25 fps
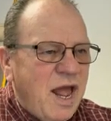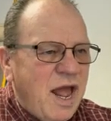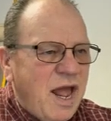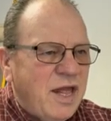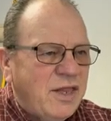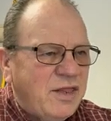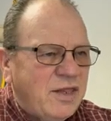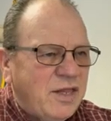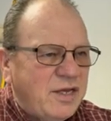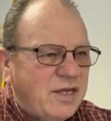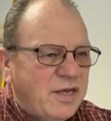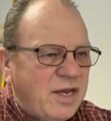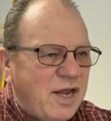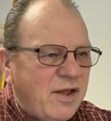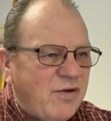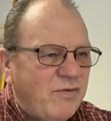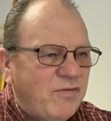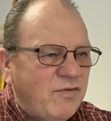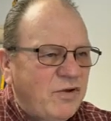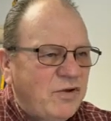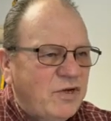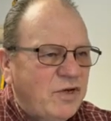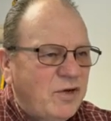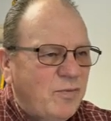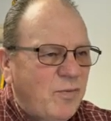and the
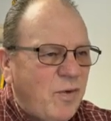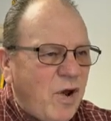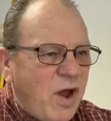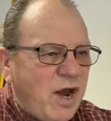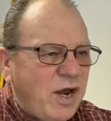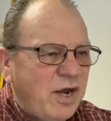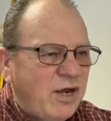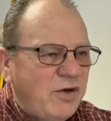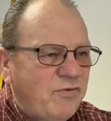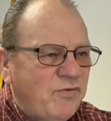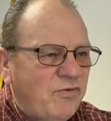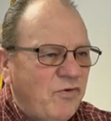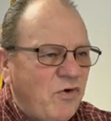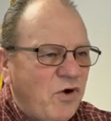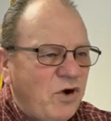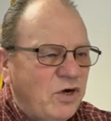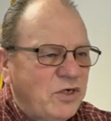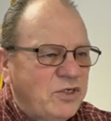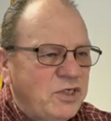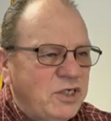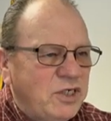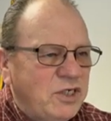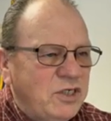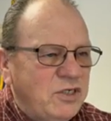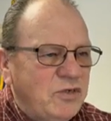devil, demonic
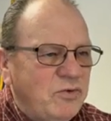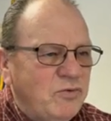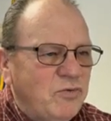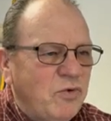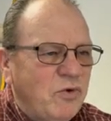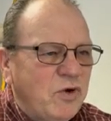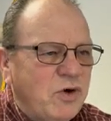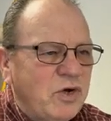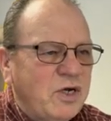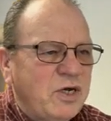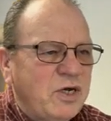forces.